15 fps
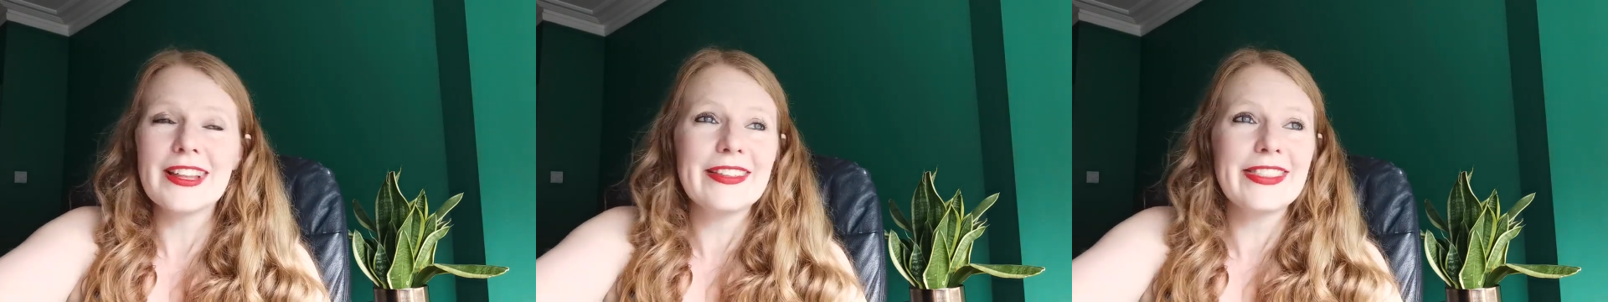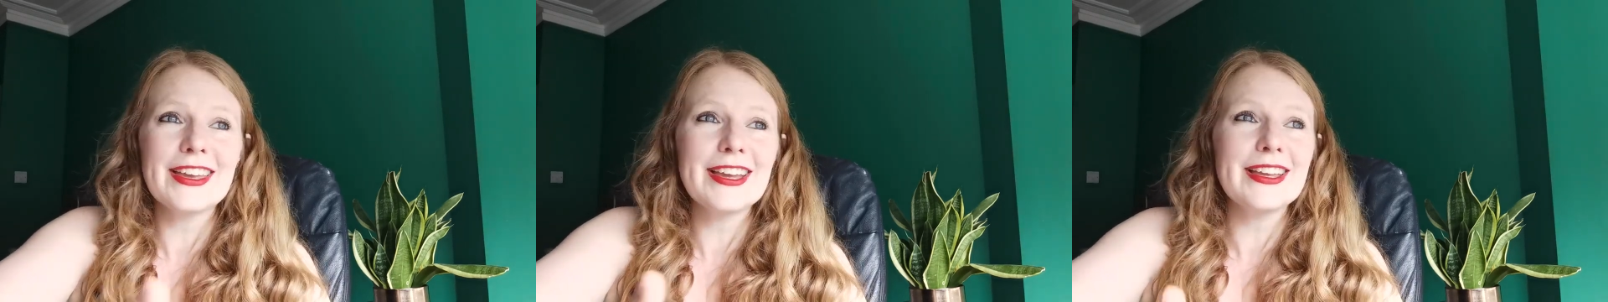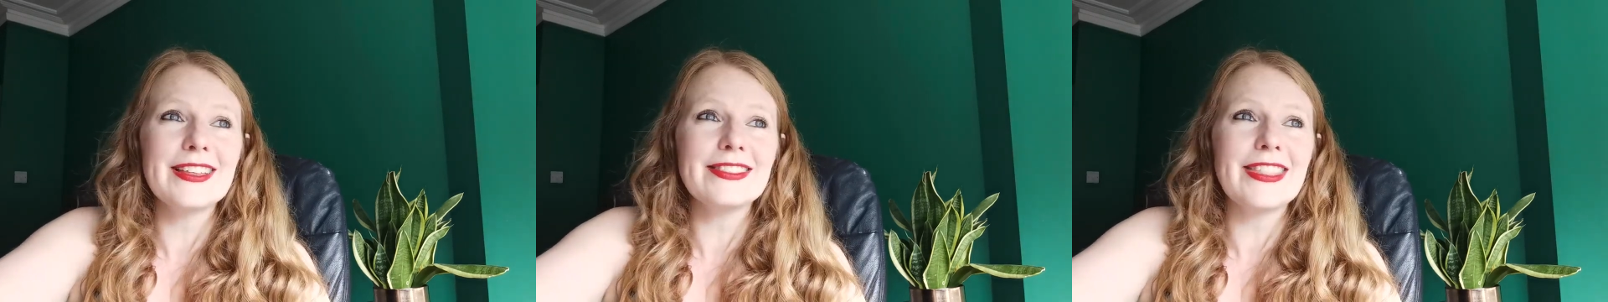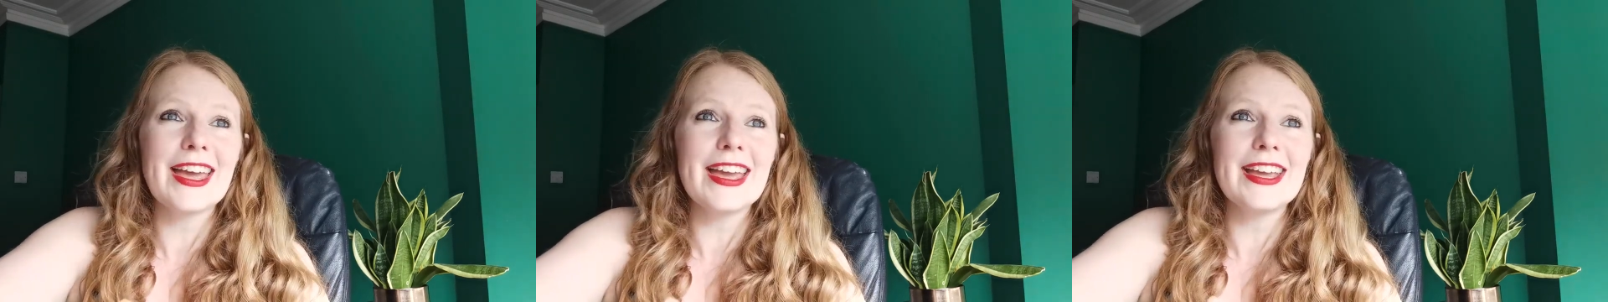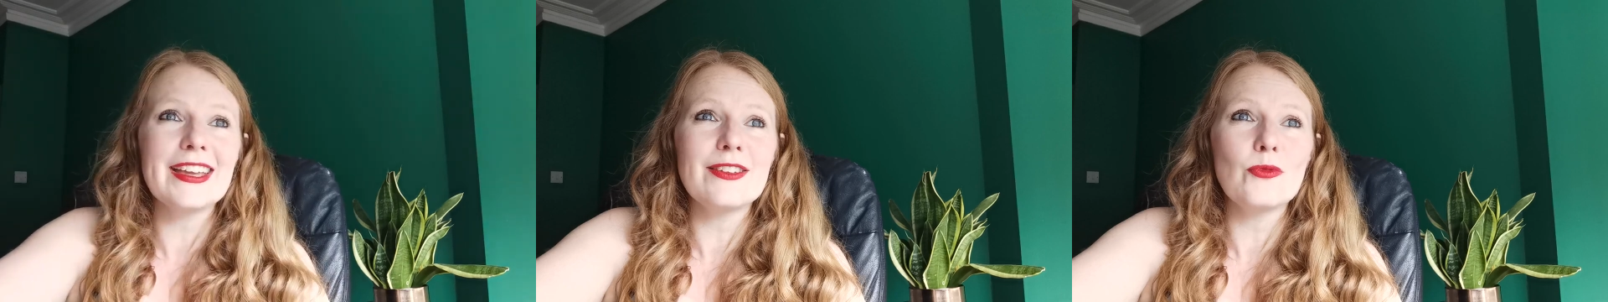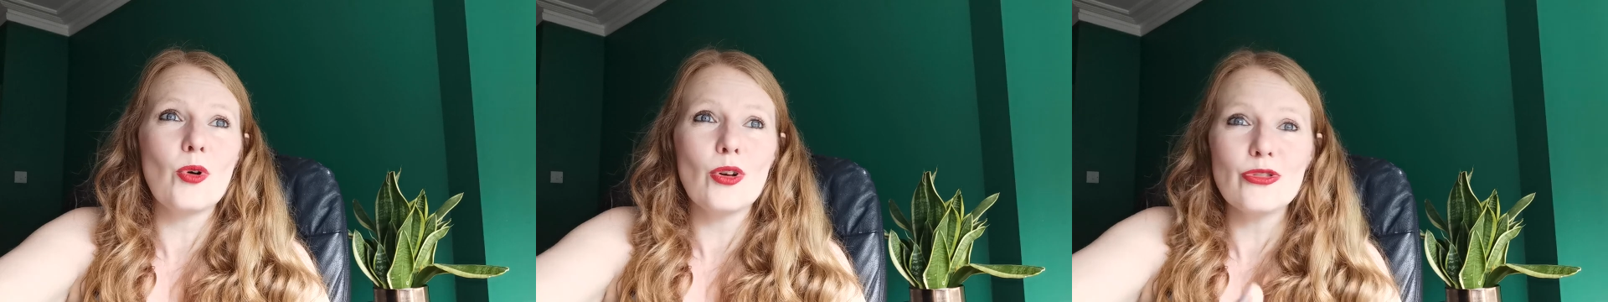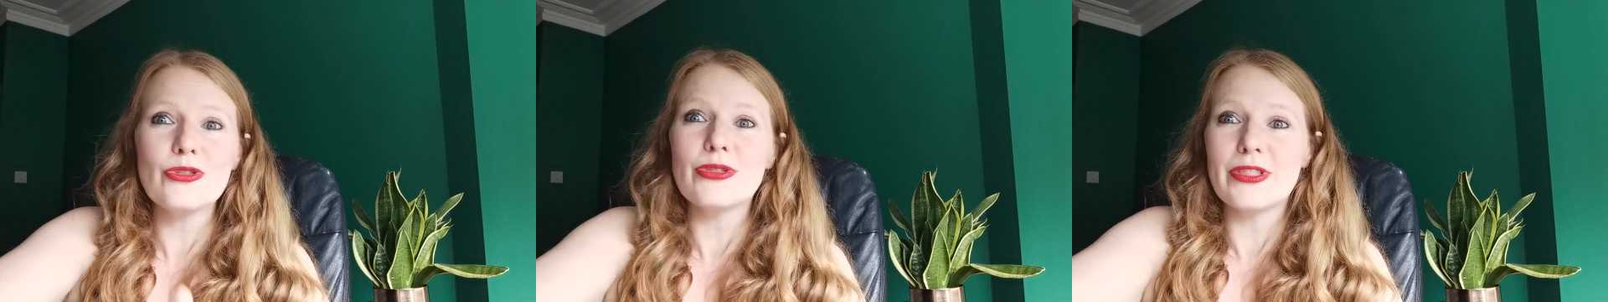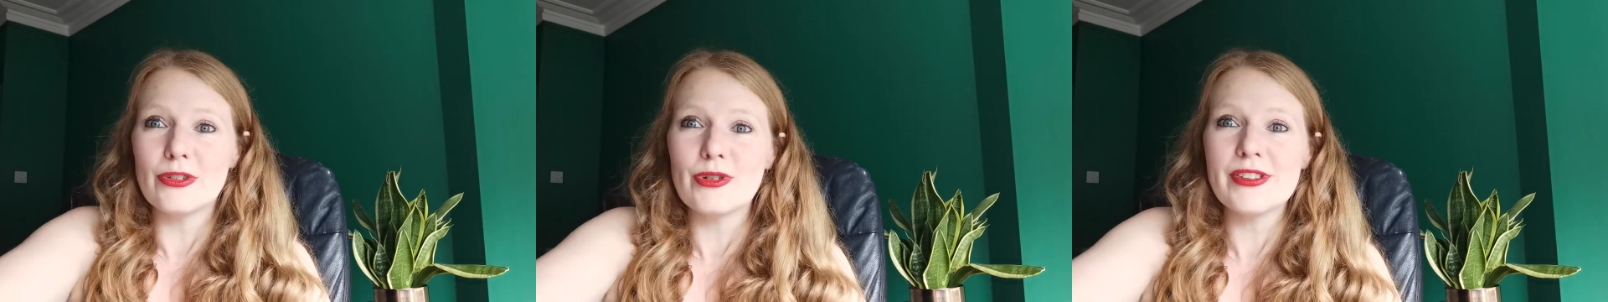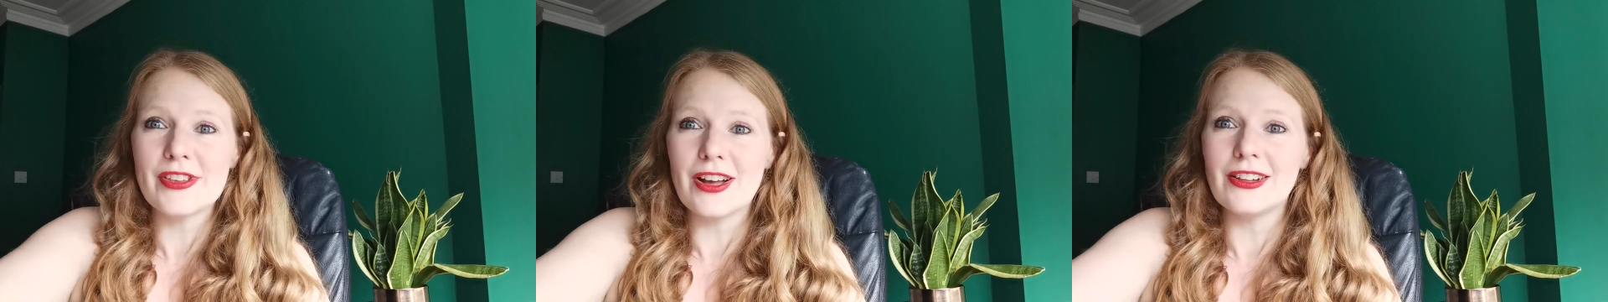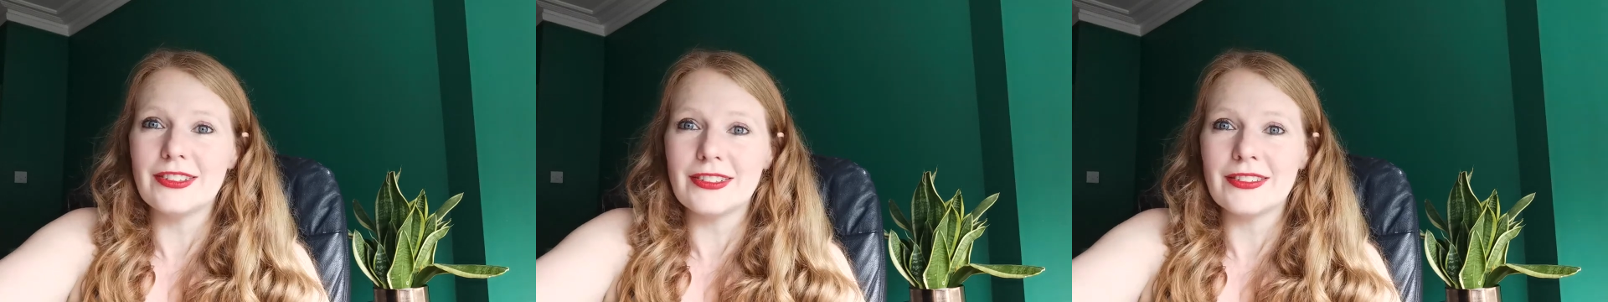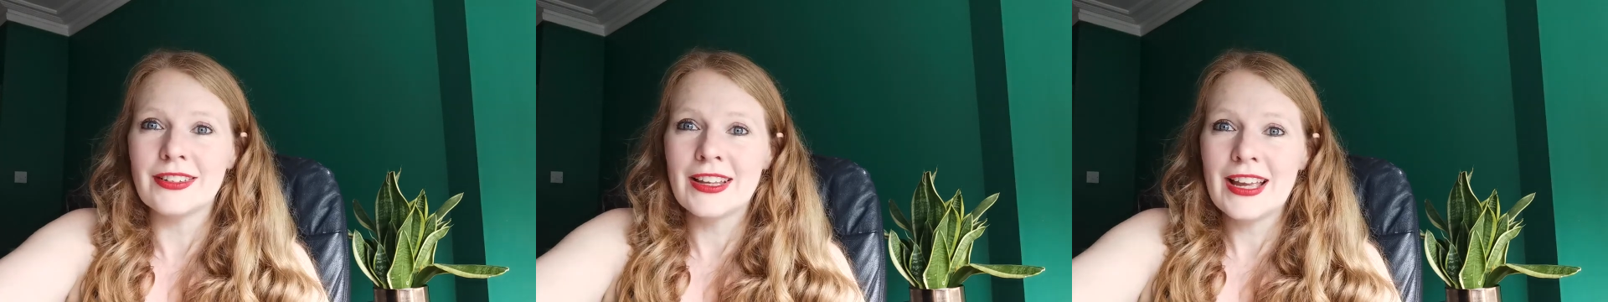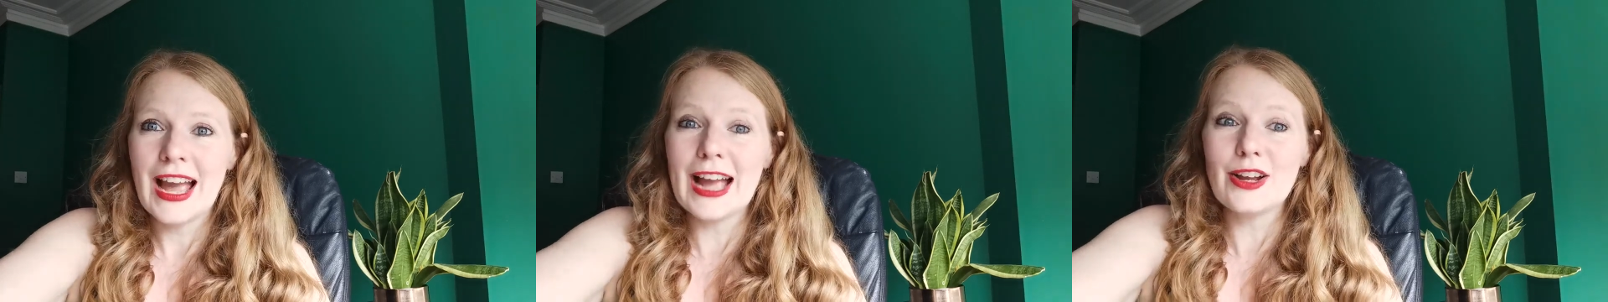Like, they want the result